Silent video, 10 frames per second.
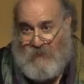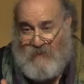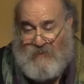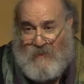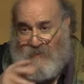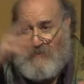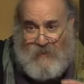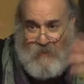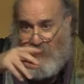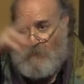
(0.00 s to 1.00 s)
Inside the
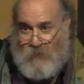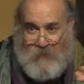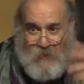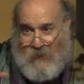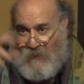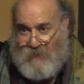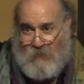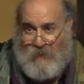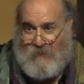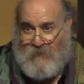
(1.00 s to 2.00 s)
cell, they're moving around at
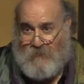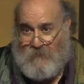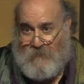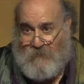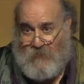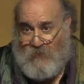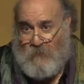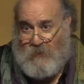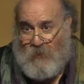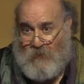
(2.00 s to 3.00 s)
random. So it's a
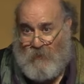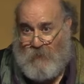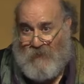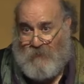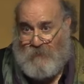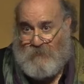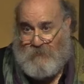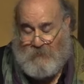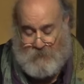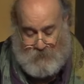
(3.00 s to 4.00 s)
much harder problem.
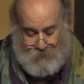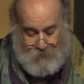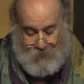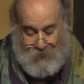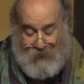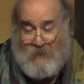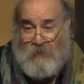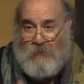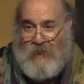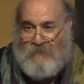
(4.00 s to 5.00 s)
And you
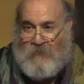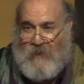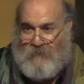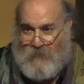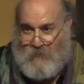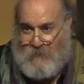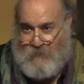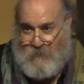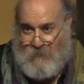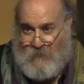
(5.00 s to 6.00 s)
don't have forever,
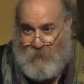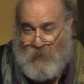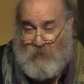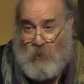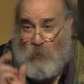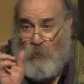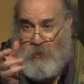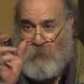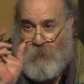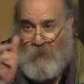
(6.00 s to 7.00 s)
because the
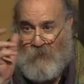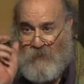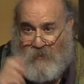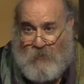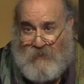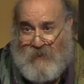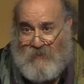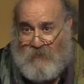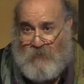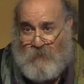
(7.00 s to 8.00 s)
crucial part of this only
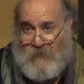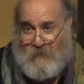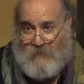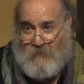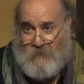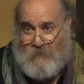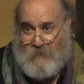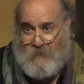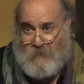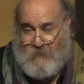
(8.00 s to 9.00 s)
takes a few minutes.
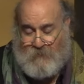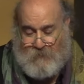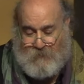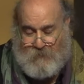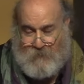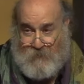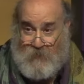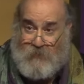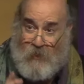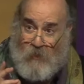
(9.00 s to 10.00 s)

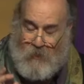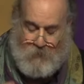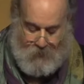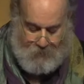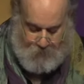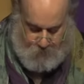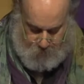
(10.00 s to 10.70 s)
This is a hard problem